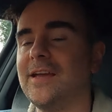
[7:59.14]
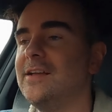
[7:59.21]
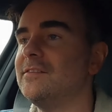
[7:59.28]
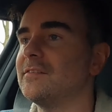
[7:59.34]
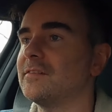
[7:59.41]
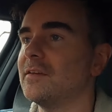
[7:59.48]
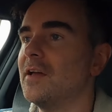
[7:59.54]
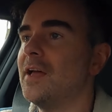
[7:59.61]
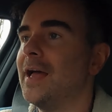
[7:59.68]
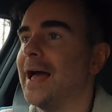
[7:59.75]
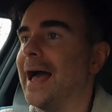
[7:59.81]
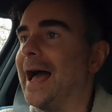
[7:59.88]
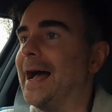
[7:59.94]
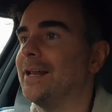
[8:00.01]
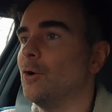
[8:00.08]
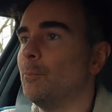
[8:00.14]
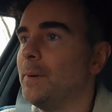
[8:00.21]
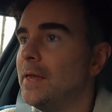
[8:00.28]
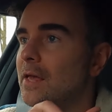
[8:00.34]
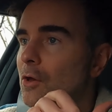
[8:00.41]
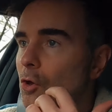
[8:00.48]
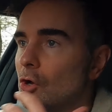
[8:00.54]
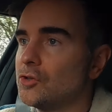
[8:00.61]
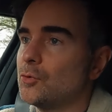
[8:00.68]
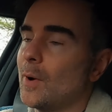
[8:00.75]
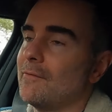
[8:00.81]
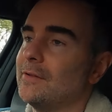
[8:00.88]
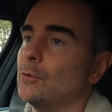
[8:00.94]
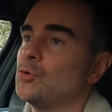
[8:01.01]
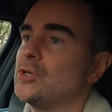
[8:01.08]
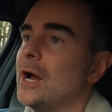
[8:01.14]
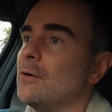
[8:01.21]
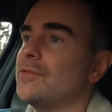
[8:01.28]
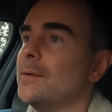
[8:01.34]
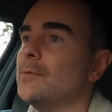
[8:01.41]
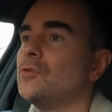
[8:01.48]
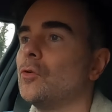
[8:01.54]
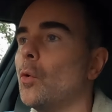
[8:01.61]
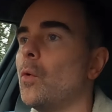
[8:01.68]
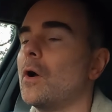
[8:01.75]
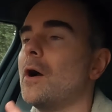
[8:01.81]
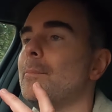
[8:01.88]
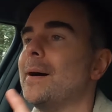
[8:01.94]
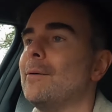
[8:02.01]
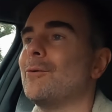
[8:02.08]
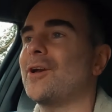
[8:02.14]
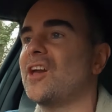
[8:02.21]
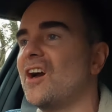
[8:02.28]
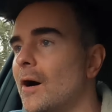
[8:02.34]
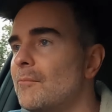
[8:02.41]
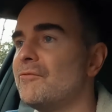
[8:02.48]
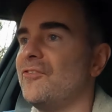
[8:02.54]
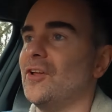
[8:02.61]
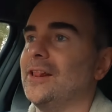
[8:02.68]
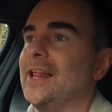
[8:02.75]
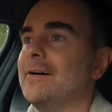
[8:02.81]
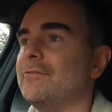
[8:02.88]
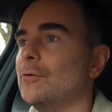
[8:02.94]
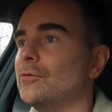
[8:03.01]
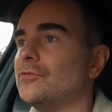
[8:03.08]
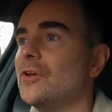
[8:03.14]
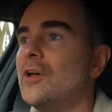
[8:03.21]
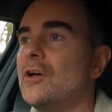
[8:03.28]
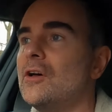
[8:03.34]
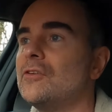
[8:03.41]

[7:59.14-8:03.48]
seats, and it'll be good to have a little chat with him and talk about comfort levels.